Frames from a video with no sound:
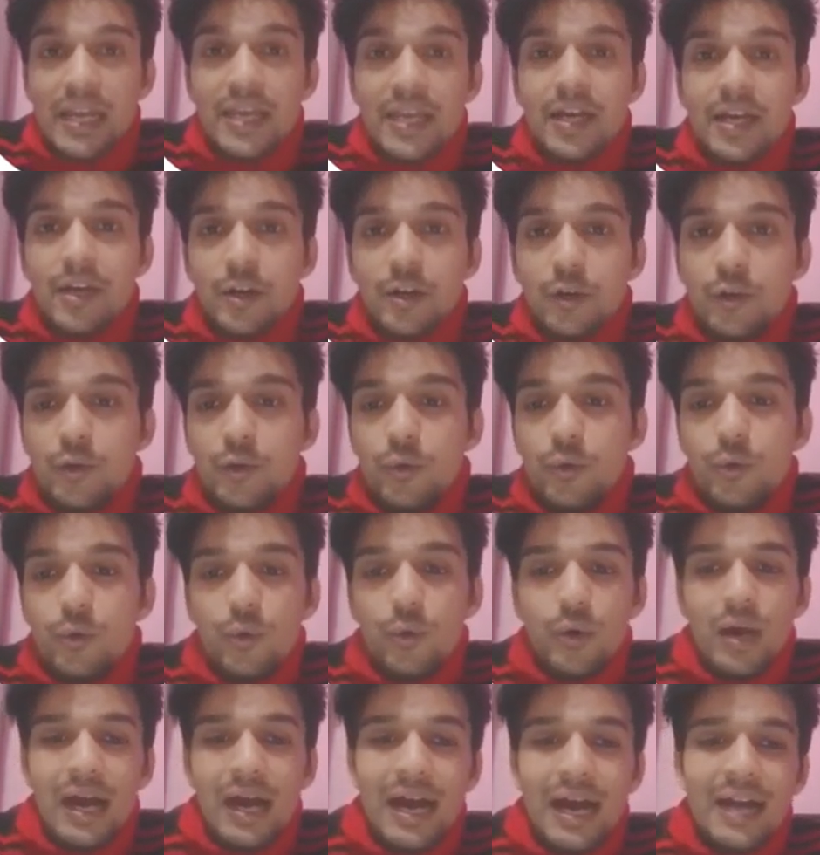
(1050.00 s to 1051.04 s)
clear to
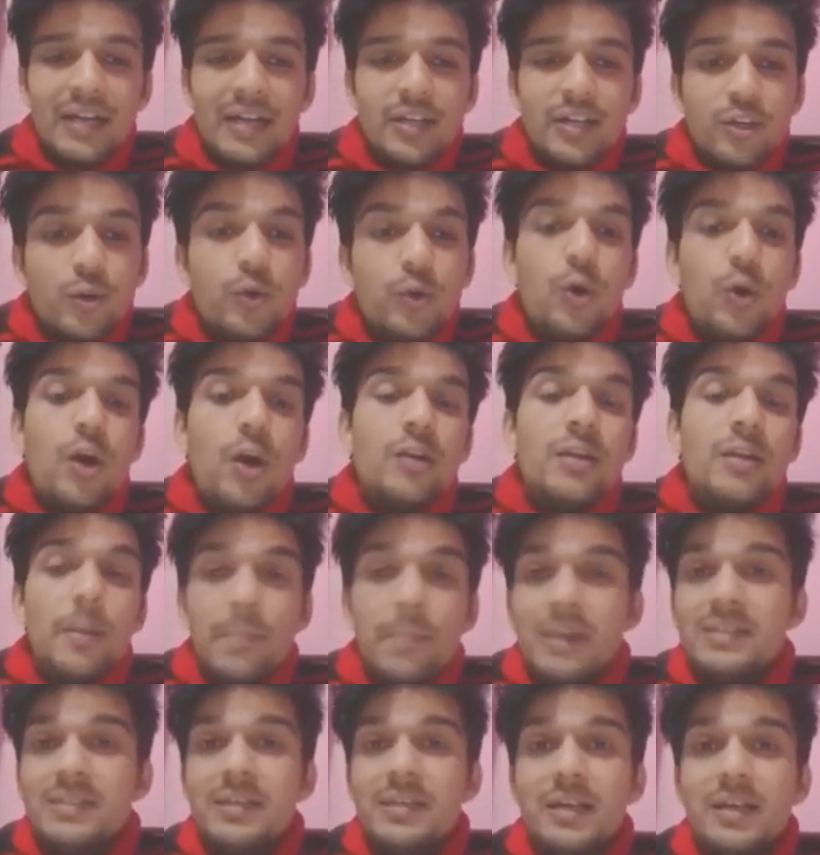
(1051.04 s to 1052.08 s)
you and you got
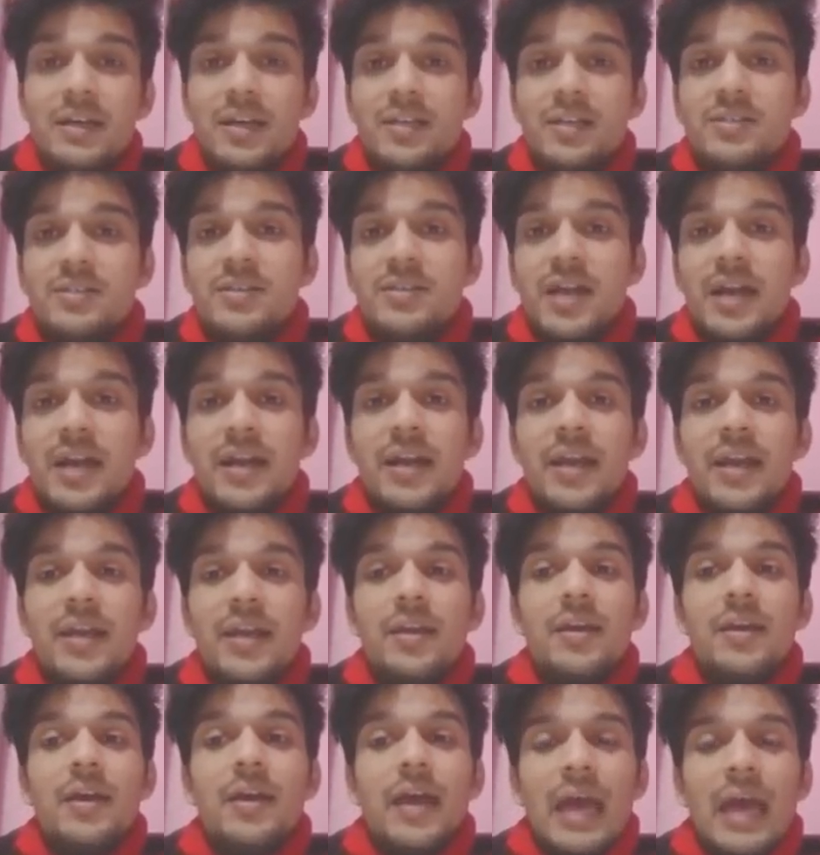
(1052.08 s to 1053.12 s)
the basic
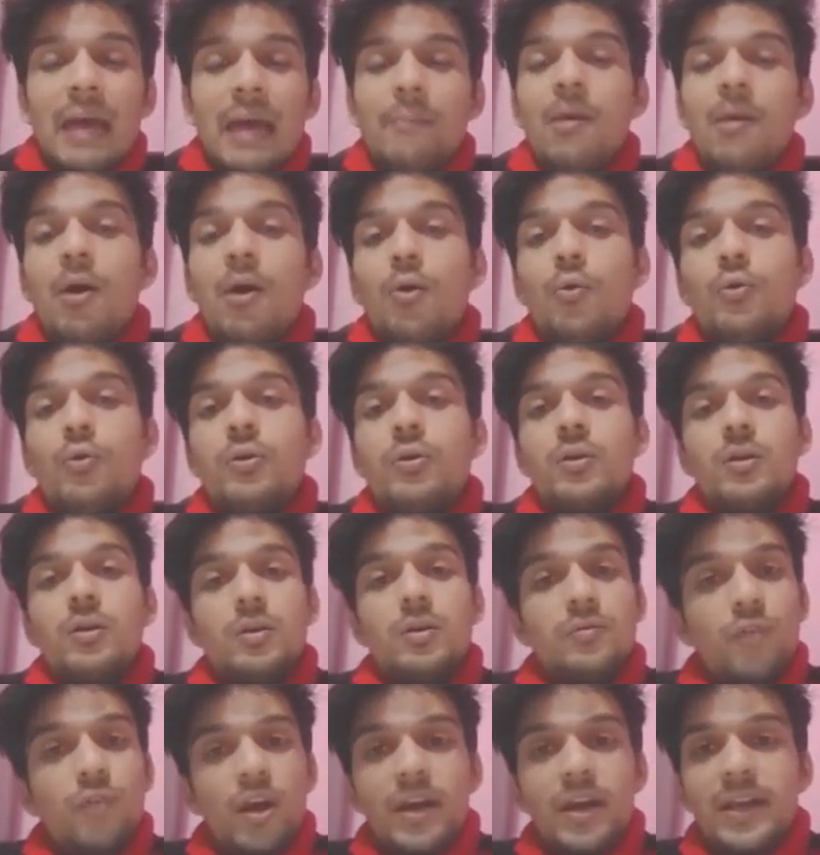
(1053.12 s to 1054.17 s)
understanding about
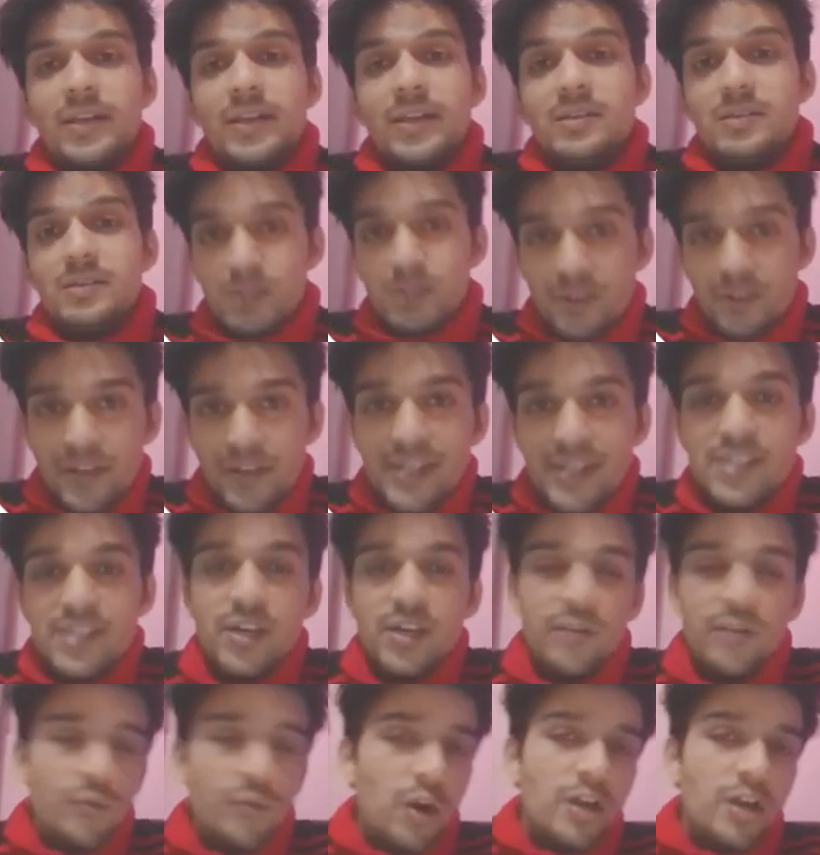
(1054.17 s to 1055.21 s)
what is
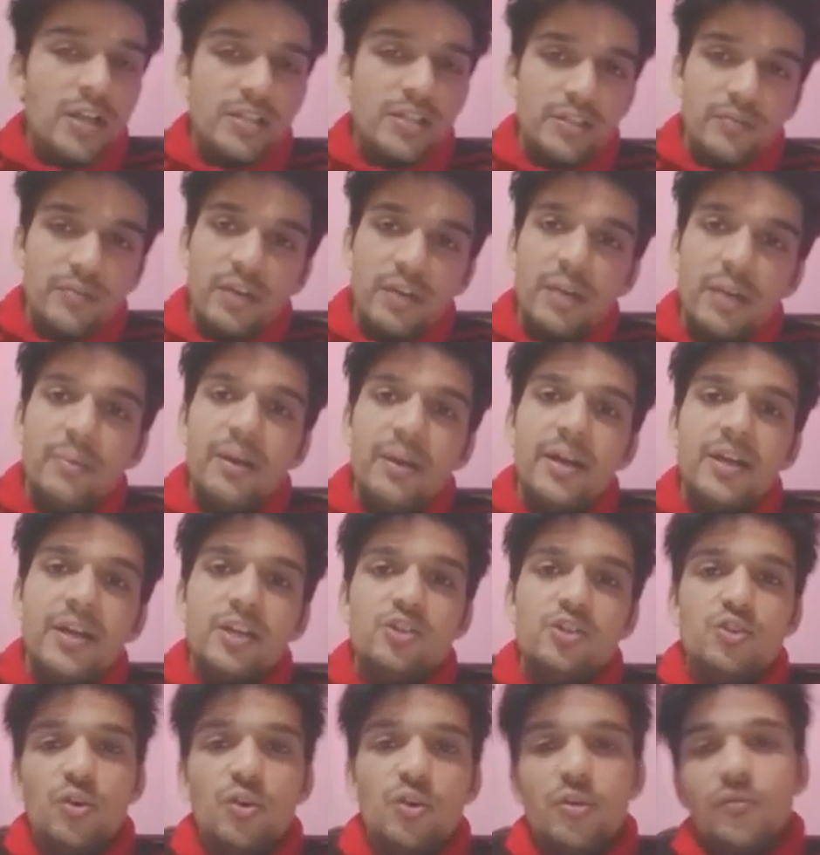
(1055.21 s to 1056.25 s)
region, what is
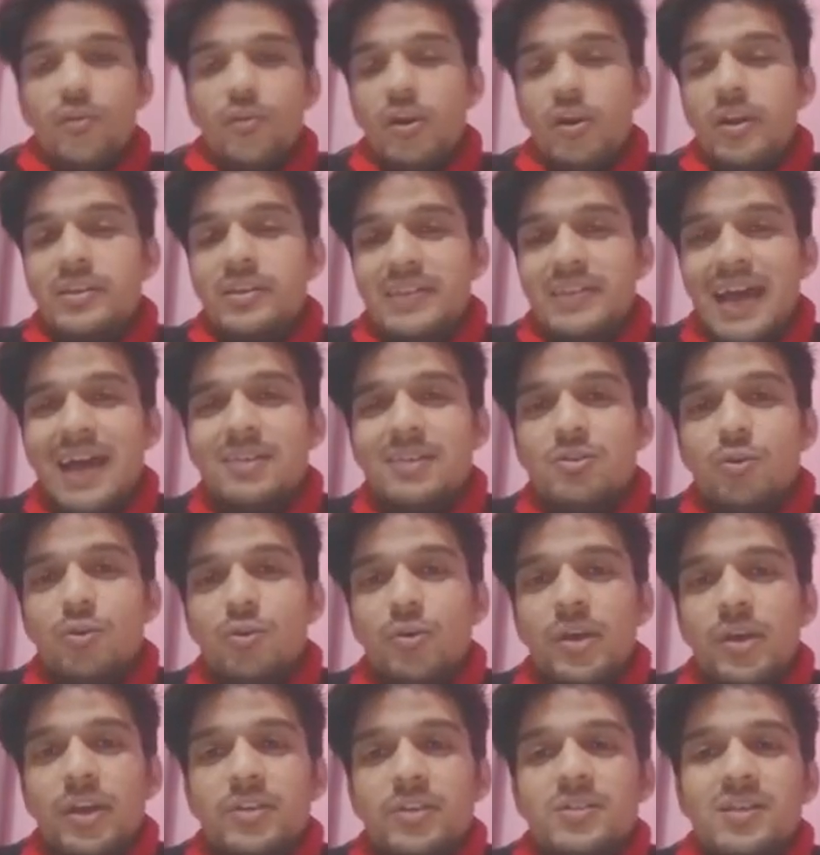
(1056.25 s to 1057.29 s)
availability zone, what is edge
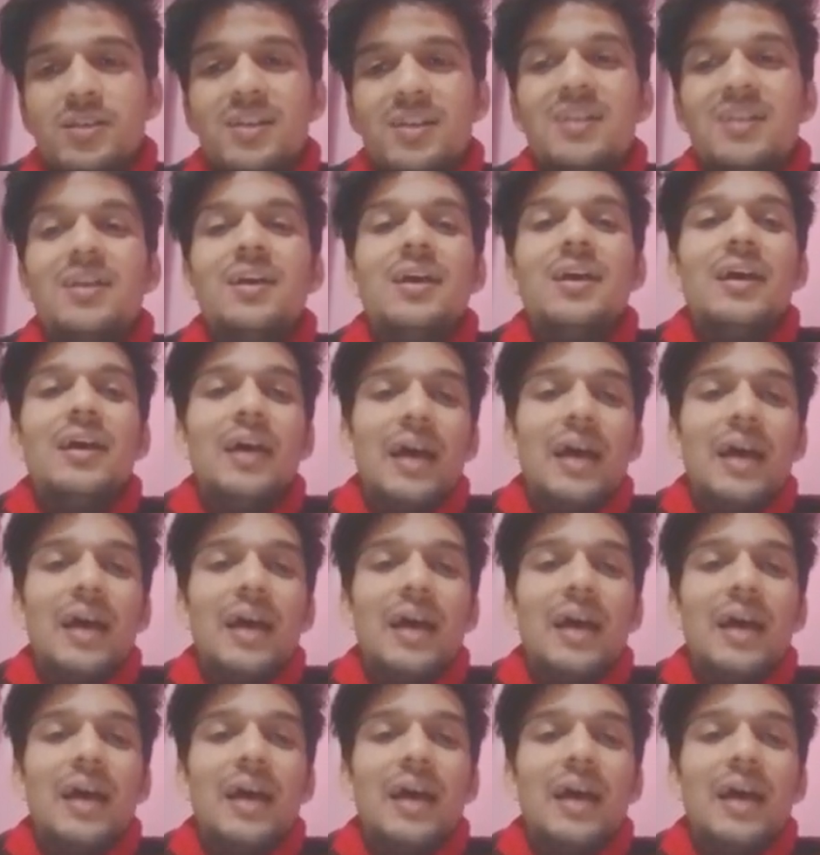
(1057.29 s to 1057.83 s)
location,